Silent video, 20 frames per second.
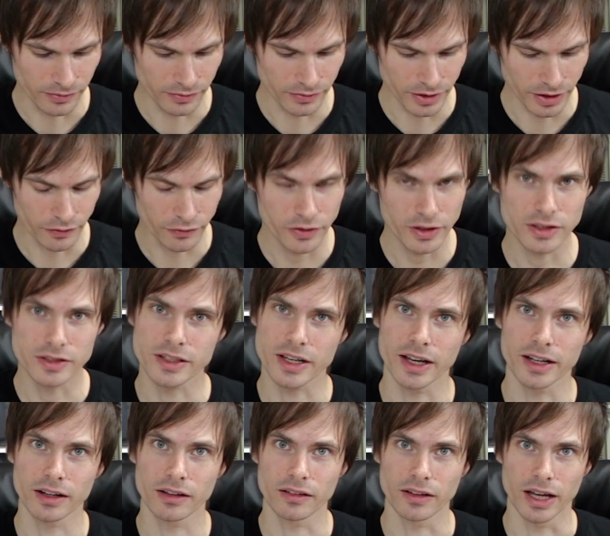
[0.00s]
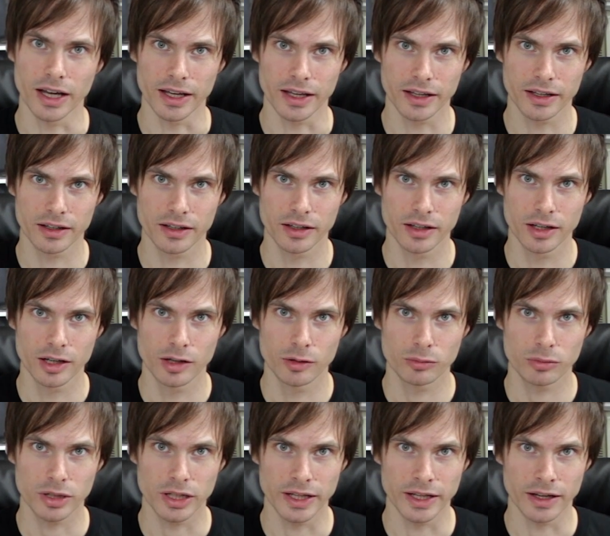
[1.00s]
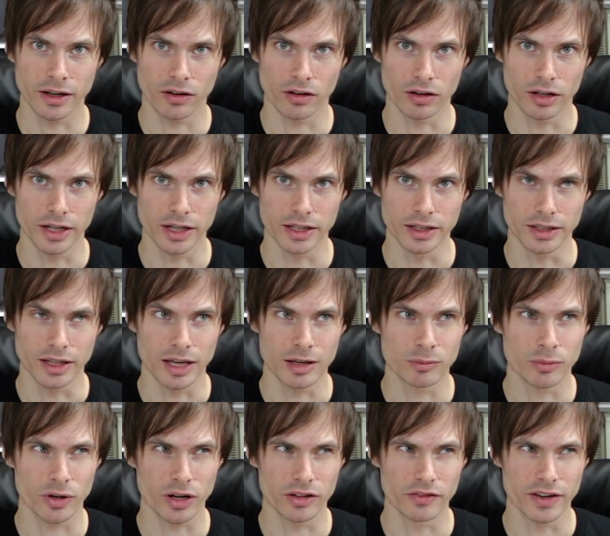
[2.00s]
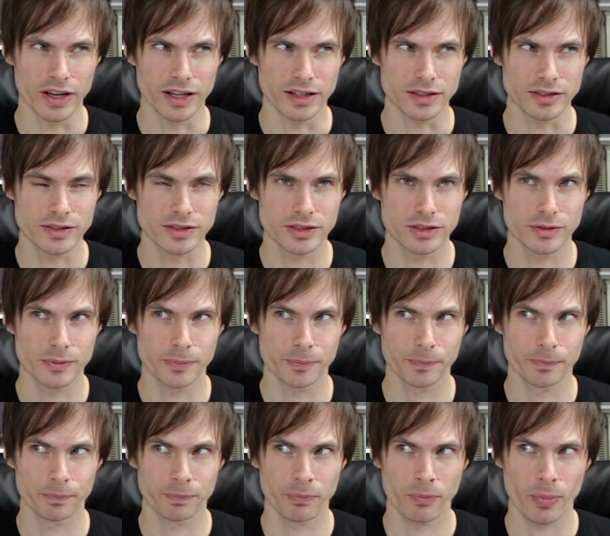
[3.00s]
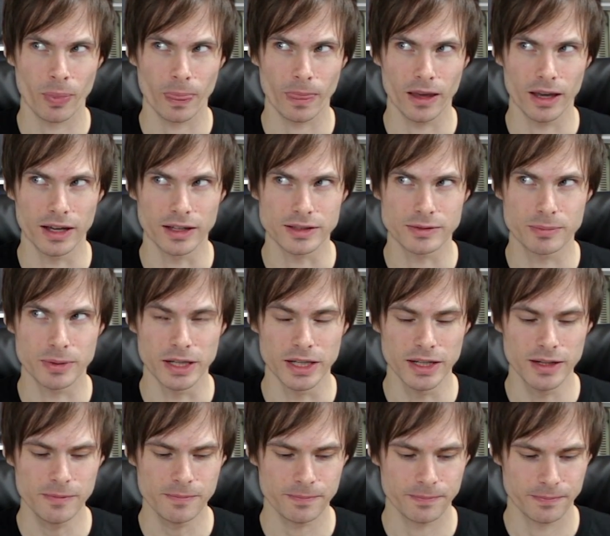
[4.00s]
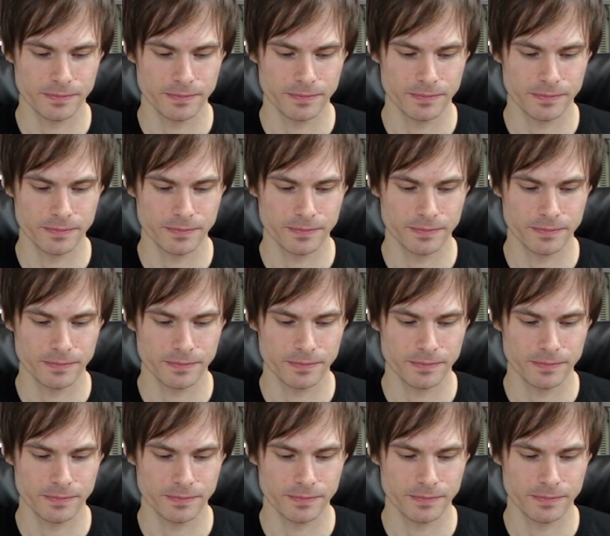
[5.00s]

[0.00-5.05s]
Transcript: It feels kind of like playing on a Game Boy Advance SP.